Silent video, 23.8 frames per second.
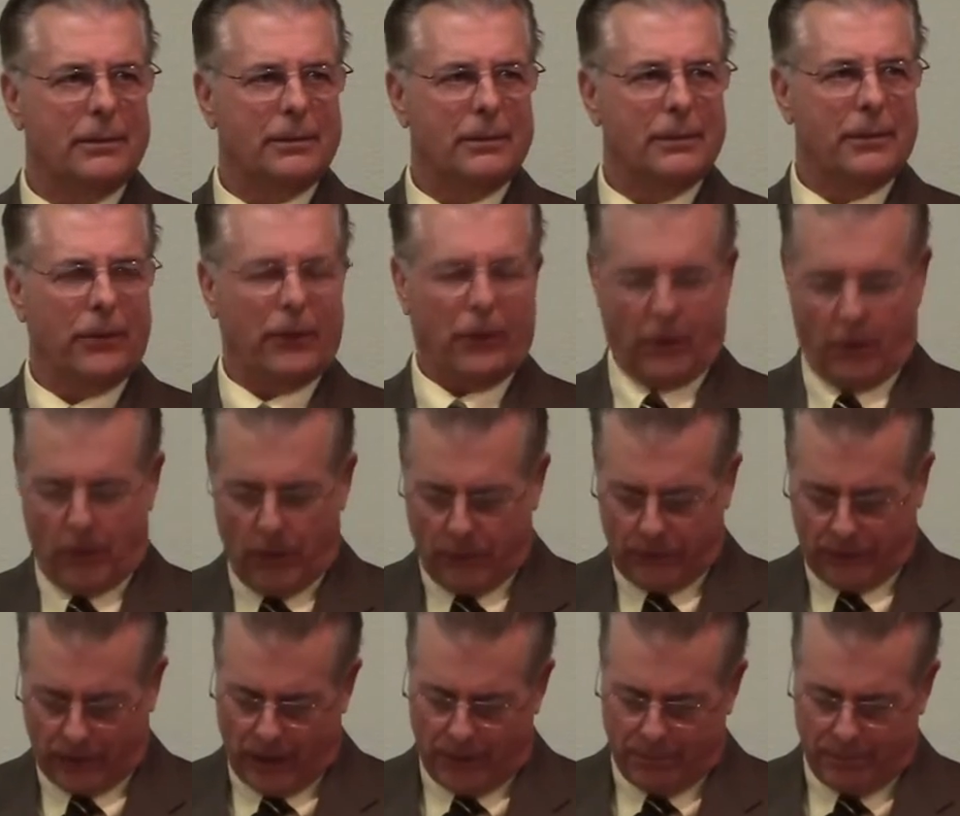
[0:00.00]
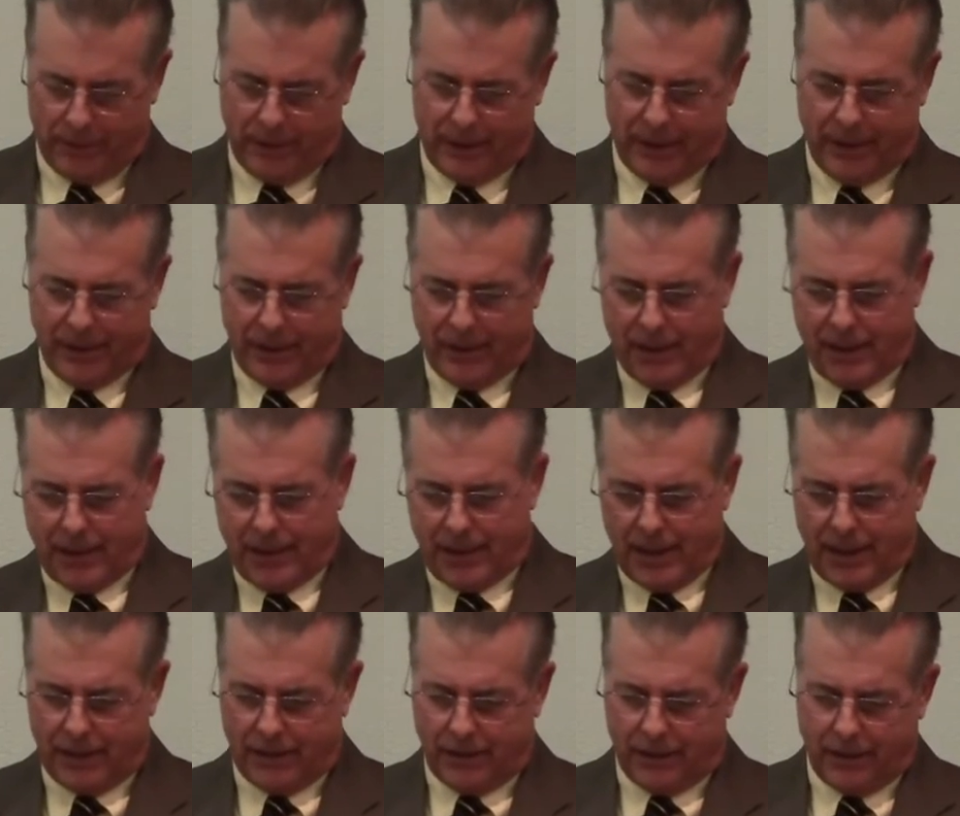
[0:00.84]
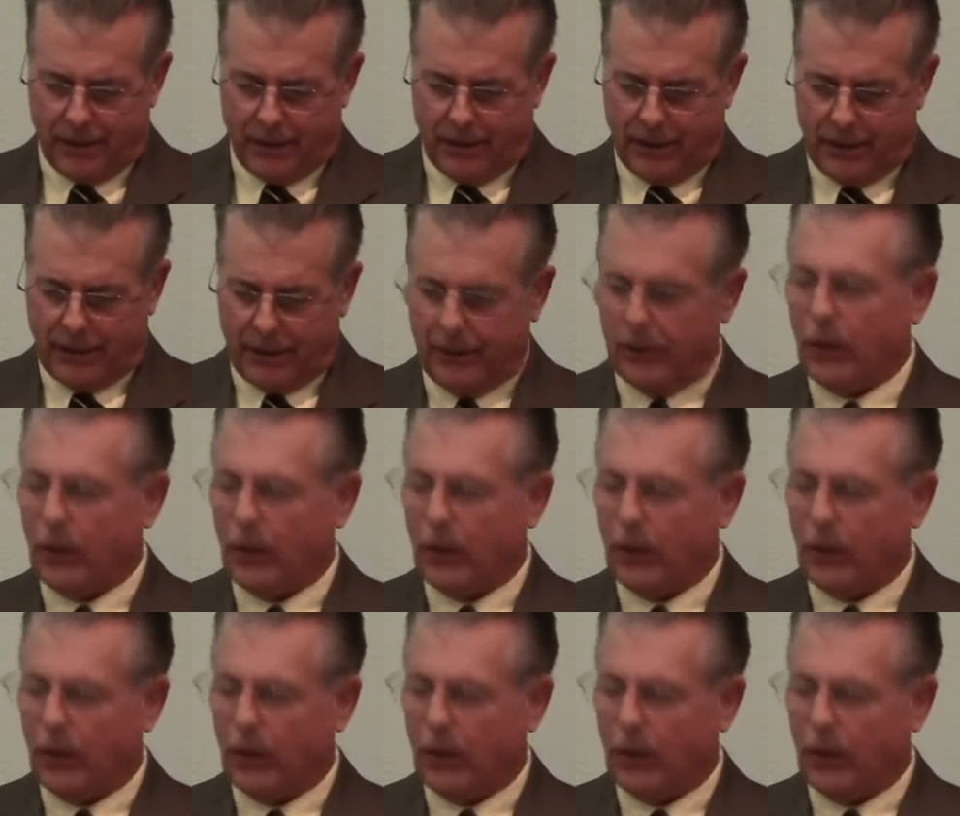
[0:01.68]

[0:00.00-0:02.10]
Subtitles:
So he goes up and he